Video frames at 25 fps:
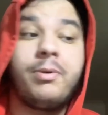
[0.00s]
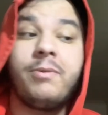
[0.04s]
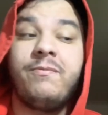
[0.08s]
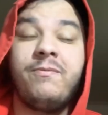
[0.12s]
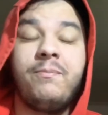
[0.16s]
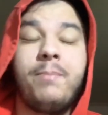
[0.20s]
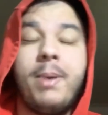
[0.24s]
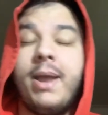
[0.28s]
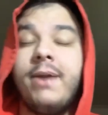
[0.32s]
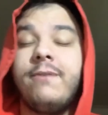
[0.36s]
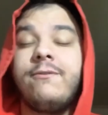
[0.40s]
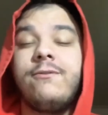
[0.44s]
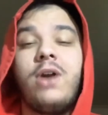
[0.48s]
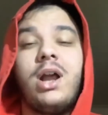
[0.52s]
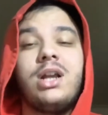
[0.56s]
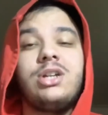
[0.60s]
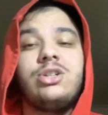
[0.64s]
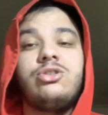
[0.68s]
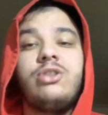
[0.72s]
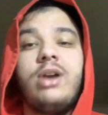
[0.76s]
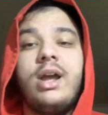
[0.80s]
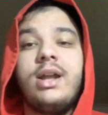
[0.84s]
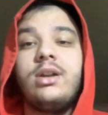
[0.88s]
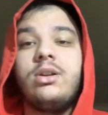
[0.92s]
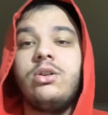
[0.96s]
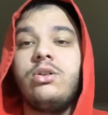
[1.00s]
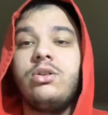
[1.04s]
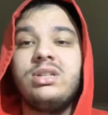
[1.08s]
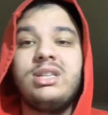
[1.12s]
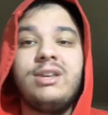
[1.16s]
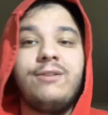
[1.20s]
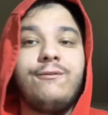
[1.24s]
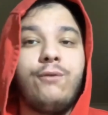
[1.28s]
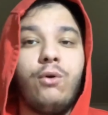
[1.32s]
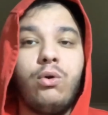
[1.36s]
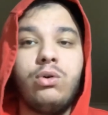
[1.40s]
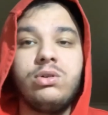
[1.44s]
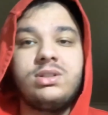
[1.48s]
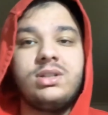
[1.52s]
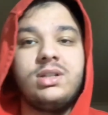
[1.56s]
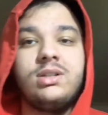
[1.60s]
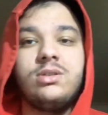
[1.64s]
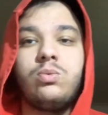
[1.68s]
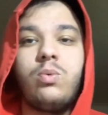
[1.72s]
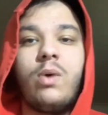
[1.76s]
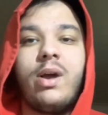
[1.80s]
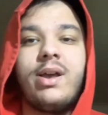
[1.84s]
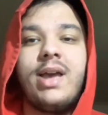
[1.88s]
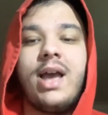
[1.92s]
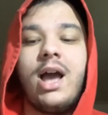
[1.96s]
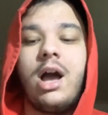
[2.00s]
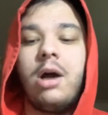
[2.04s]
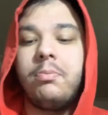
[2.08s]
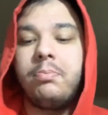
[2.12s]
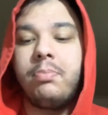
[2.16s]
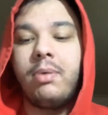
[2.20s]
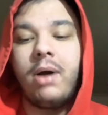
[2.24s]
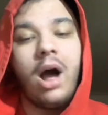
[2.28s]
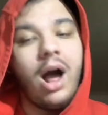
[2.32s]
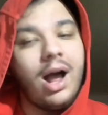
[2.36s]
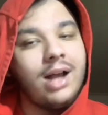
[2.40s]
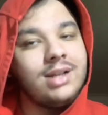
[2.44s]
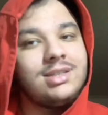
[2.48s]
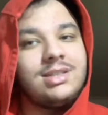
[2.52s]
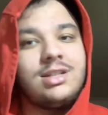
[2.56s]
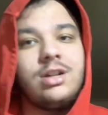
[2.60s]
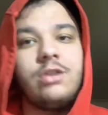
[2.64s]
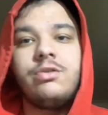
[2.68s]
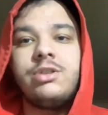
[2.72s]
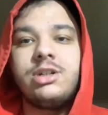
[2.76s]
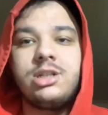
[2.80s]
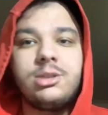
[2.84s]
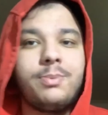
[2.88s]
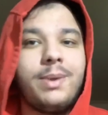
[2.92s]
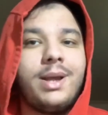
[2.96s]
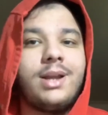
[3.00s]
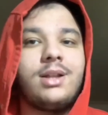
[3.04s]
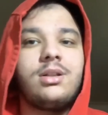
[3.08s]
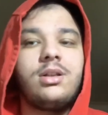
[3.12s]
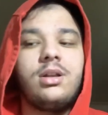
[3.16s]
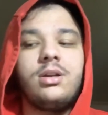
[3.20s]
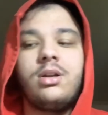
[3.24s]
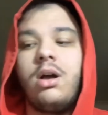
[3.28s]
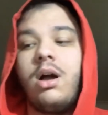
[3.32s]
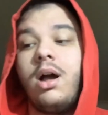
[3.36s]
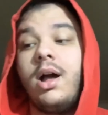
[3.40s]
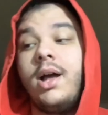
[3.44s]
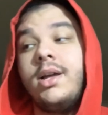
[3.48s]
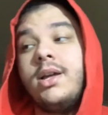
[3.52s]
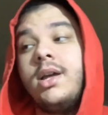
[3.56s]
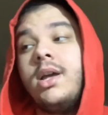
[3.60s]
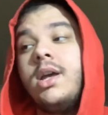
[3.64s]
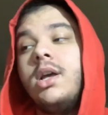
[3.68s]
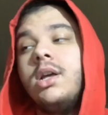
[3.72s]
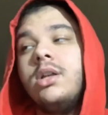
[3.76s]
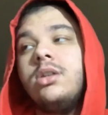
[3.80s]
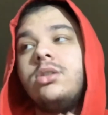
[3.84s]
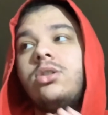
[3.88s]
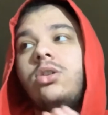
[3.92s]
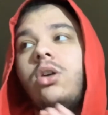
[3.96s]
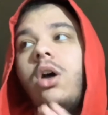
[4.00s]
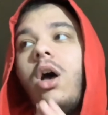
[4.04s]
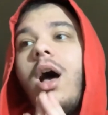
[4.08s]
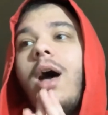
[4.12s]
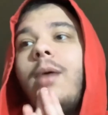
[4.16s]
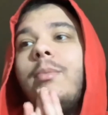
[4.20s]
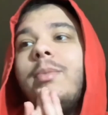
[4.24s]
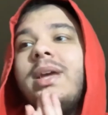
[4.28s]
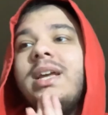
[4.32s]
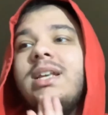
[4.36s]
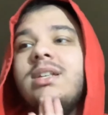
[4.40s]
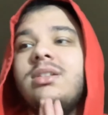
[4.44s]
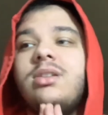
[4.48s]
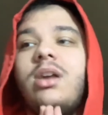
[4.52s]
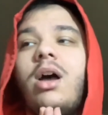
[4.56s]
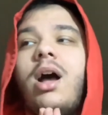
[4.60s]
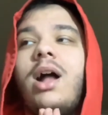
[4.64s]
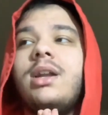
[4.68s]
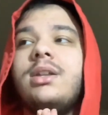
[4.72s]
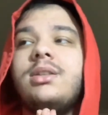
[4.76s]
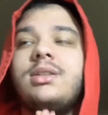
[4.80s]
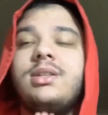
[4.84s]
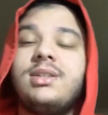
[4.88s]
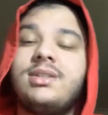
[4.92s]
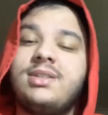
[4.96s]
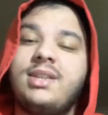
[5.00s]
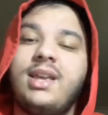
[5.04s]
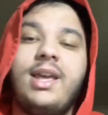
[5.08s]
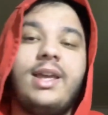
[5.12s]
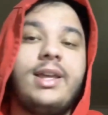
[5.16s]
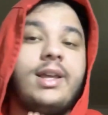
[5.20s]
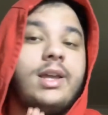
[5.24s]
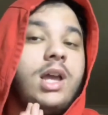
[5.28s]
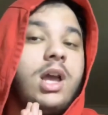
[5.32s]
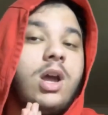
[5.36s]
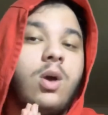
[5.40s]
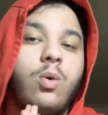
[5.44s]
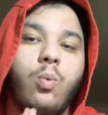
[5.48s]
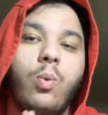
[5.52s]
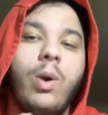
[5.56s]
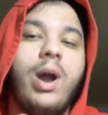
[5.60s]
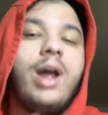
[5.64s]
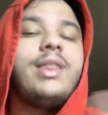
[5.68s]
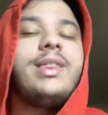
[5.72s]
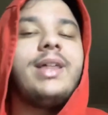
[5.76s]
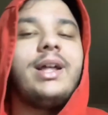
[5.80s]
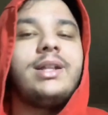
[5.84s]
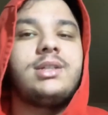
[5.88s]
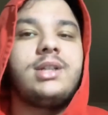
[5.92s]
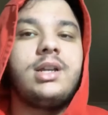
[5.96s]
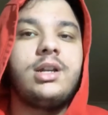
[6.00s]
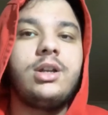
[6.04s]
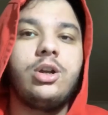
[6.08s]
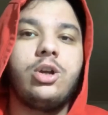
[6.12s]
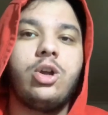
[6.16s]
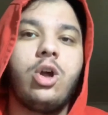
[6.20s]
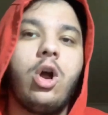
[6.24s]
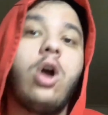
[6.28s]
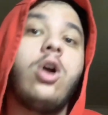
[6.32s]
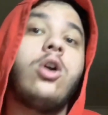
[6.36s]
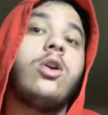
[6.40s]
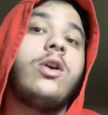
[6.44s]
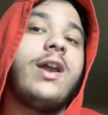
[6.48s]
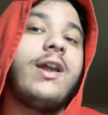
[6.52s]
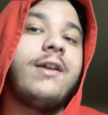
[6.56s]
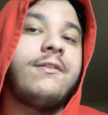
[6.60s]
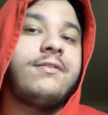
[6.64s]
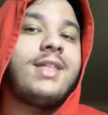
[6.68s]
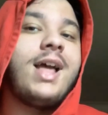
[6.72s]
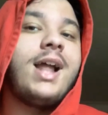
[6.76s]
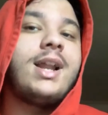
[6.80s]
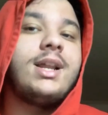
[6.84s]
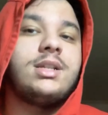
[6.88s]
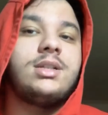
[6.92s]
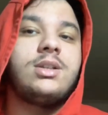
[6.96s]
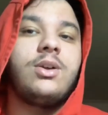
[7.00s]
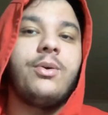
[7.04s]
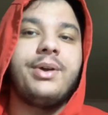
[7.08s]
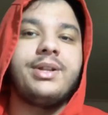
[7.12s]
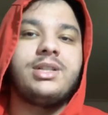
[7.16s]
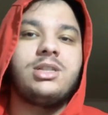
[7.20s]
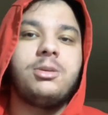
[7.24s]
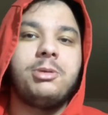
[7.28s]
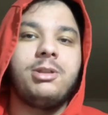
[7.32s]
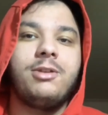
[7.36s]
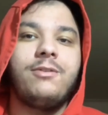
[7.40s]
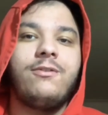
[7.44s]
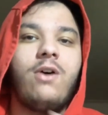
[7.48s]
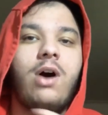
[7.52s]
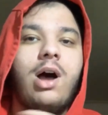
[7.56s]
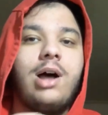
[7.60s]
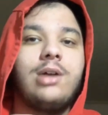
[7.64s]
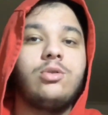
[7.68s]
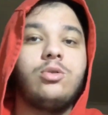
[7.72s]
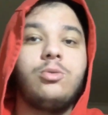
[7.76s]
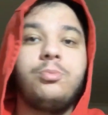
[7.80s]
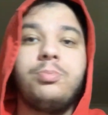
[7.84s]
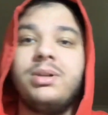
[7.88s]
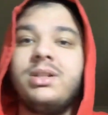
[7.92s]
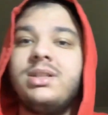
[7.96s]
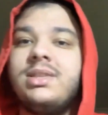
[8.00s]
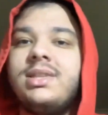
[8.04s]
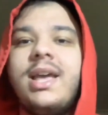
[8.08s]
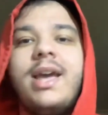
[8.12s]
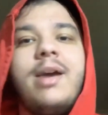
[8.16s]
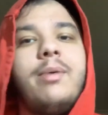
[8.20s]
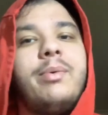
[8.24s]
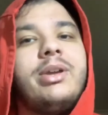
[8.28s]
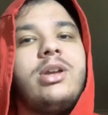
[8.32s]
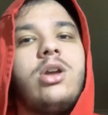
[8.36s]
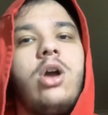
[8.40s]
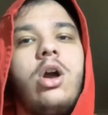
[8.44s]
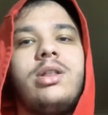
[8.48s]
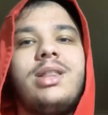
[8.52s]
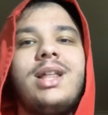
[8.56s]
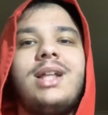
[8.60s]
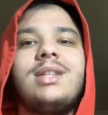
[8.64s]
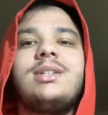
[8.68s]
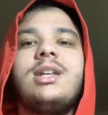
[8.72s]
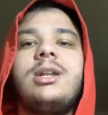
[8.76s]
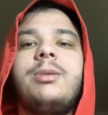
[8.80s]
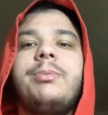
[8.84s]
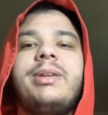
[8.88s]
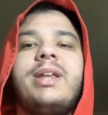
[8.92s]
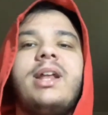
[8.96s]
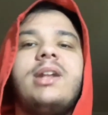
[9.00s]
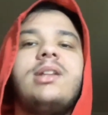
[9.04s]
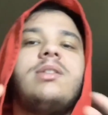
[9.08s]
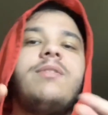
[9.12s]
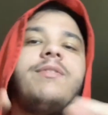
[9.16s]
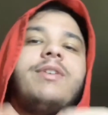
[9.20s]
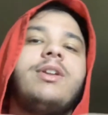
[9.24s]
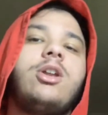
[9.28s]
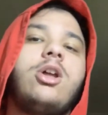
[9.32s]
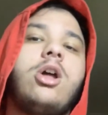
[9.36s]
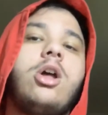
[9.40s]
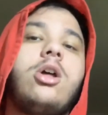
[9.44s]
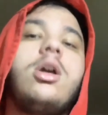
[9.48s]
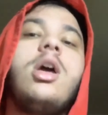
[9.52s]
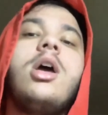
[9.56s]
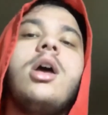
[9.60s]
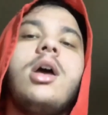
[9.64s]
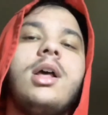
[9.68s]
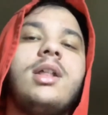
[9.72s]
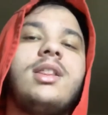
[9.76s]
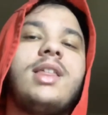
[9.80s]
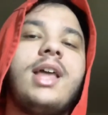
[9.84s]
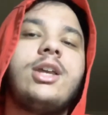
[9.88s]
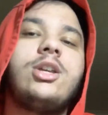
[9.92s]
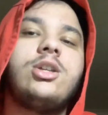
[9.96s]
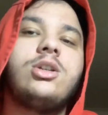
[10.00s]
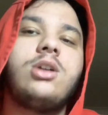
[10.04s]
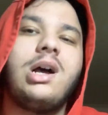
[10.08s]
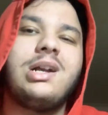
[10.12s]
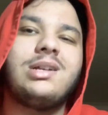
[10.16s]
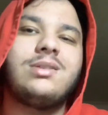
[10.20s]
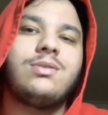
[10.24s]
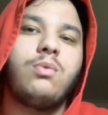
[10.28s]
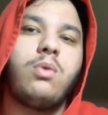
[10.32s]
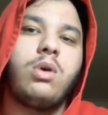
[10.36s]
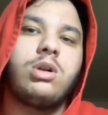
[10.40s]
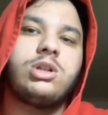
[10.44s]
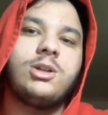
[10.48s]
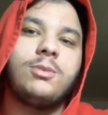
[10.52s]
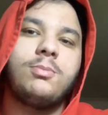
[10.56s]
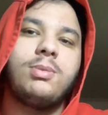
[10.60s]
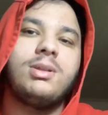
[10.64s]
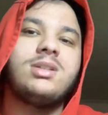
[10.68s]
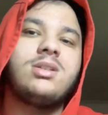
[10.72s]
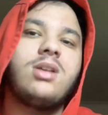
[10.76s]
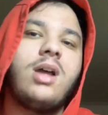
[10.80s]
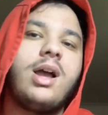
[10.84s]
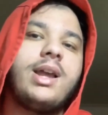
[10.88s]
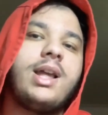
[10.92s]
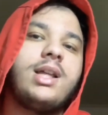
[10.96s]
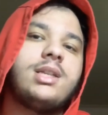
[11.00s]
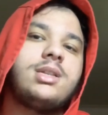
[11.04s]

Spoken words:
being frustrated because he forced his way out, but I still respect the guy. So I'm excited to see where that's going to go, if that is going to be the final. But there we go. That's going to be the end of the video. Thank you guys for watching. Please like and